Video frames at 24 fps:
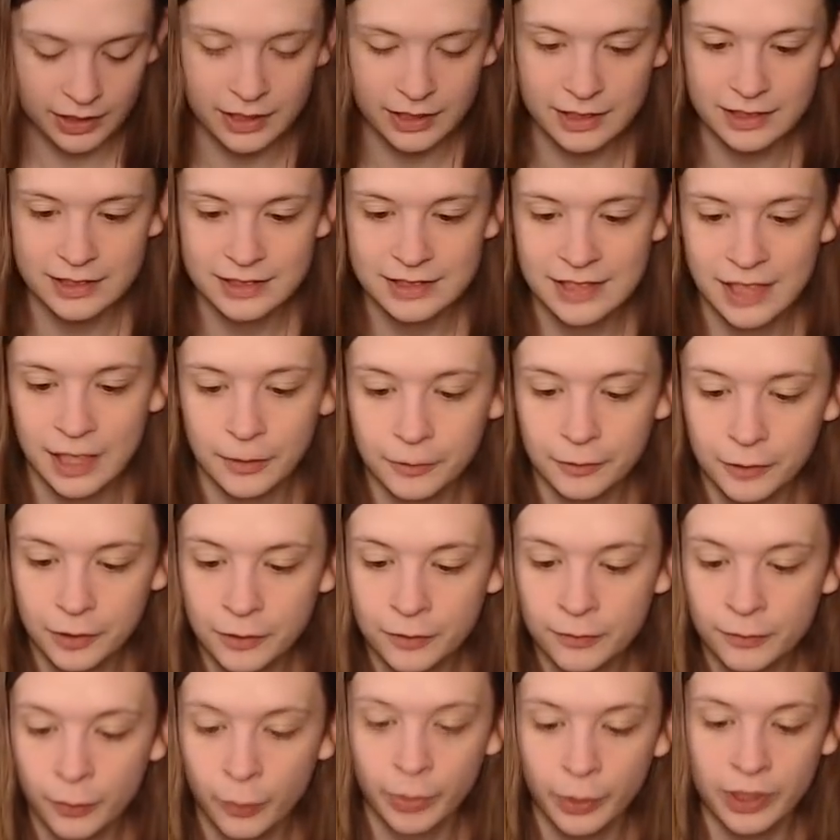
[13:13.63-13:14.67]

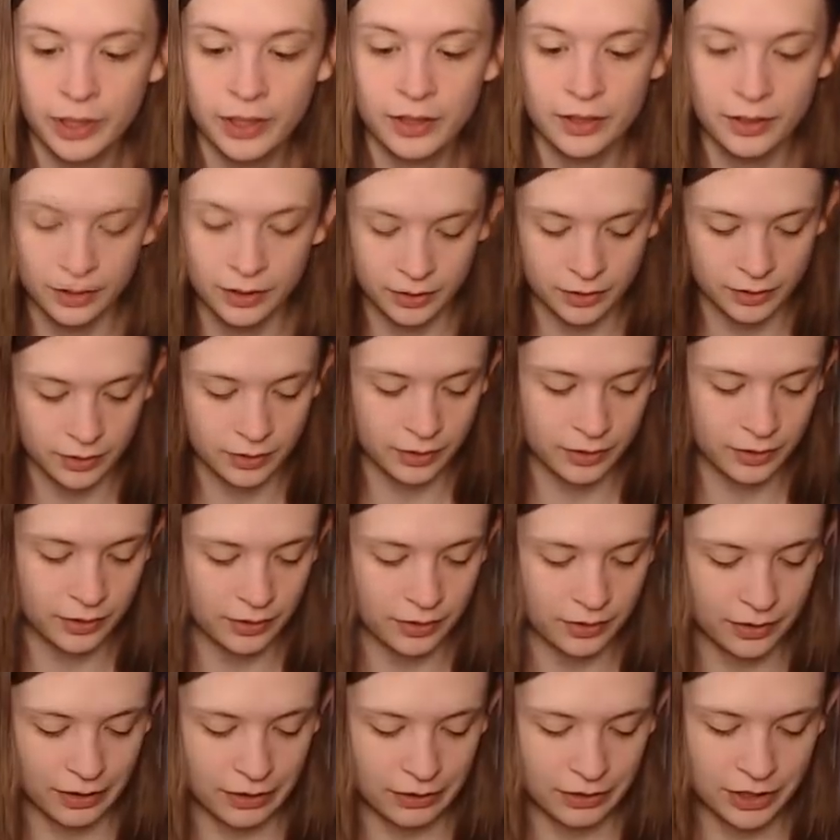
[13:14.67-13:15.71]
Zalfrin Void.
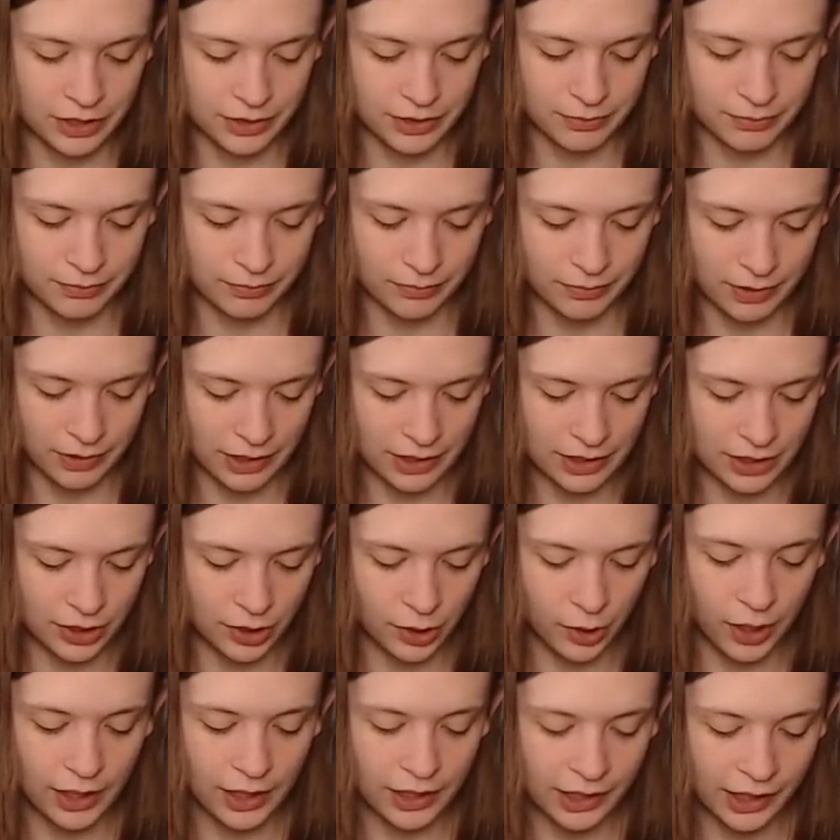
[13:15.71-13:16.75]
Just a
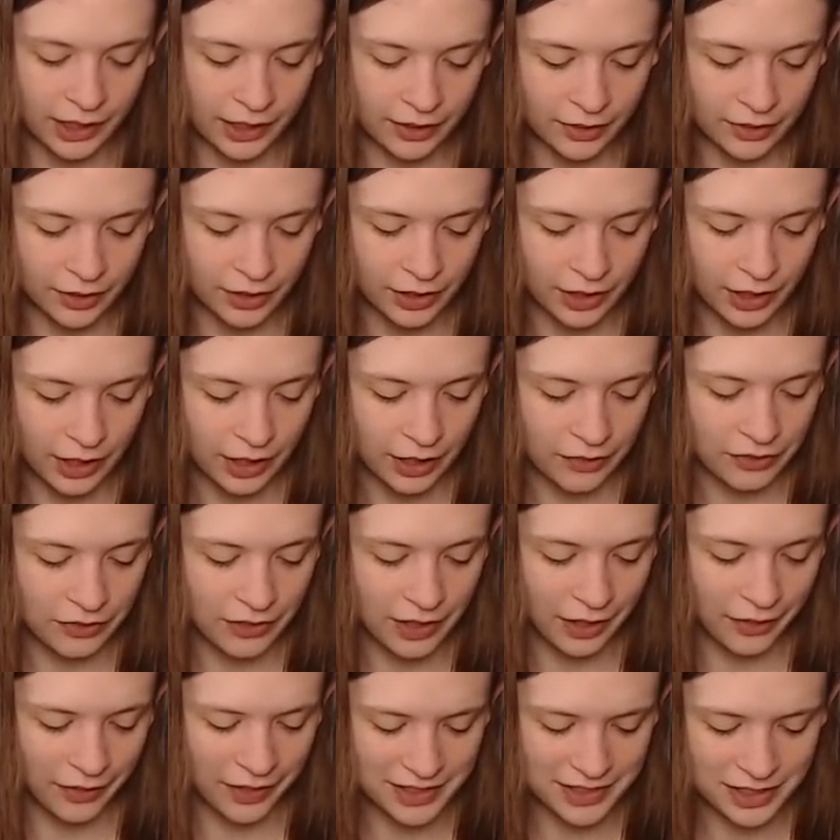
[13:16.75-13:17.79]
Scryland.
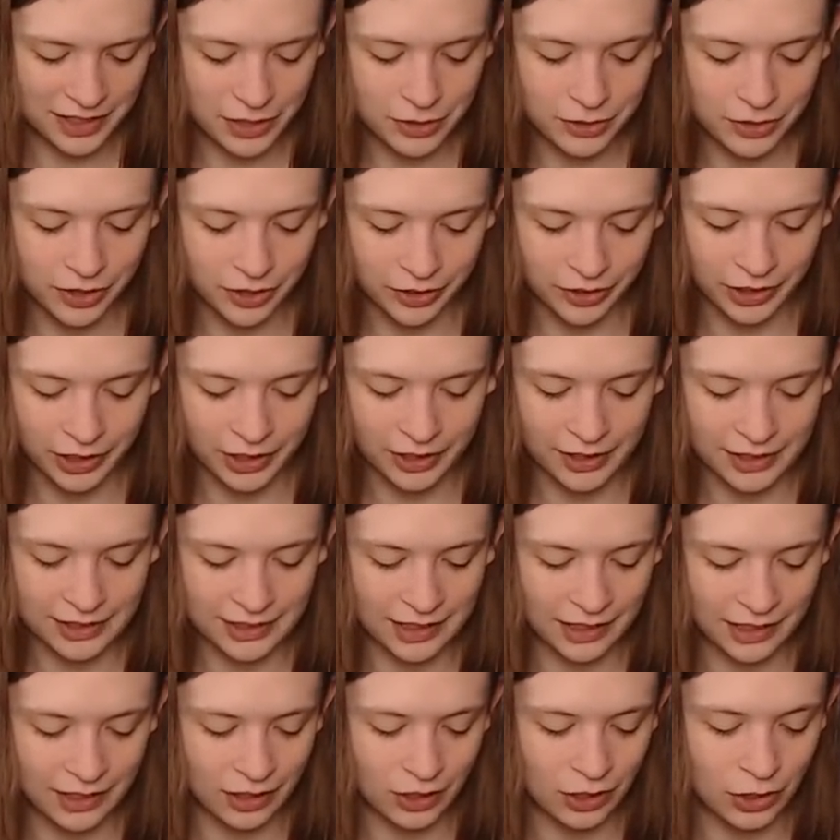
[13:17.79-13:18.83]
Now that's a utility
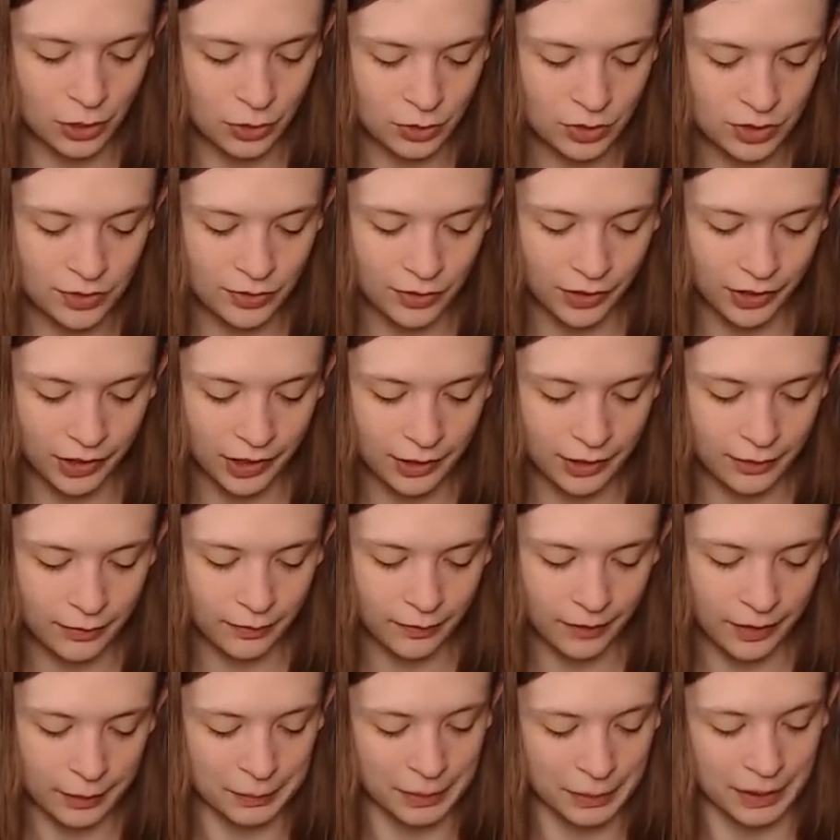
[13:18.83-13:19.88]
that's like useful
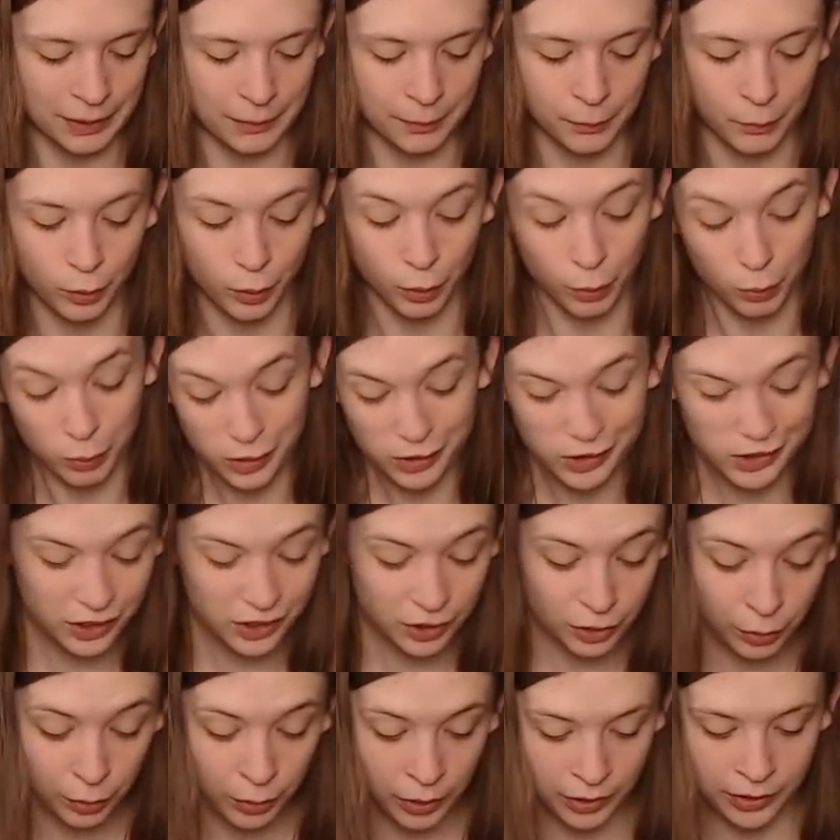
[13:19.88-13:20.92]
enough that I'm like more
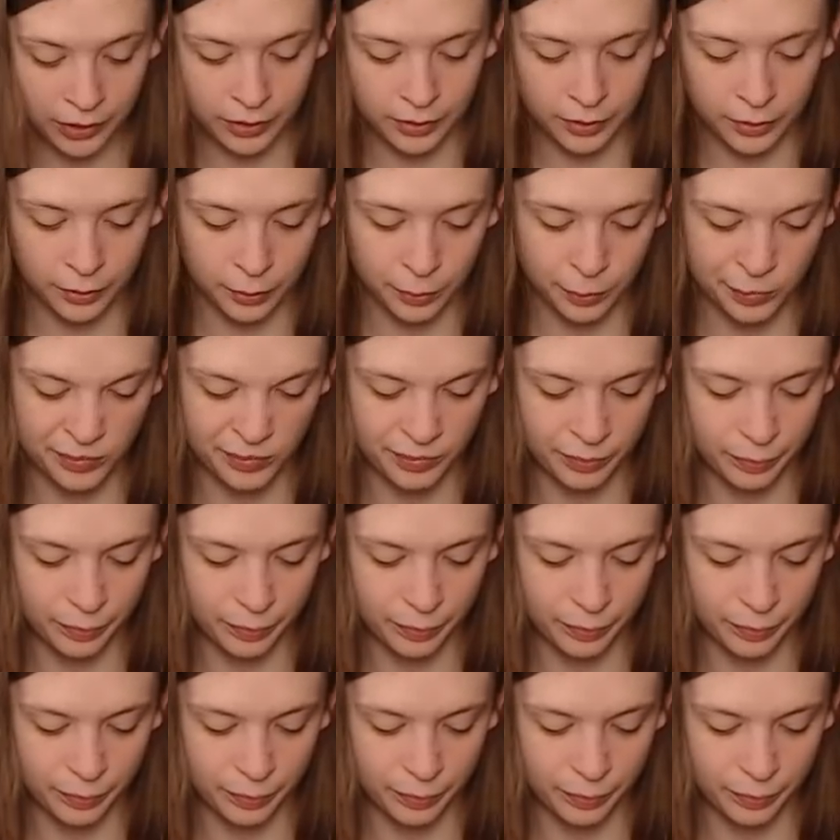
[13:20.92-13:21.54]
willing to run it.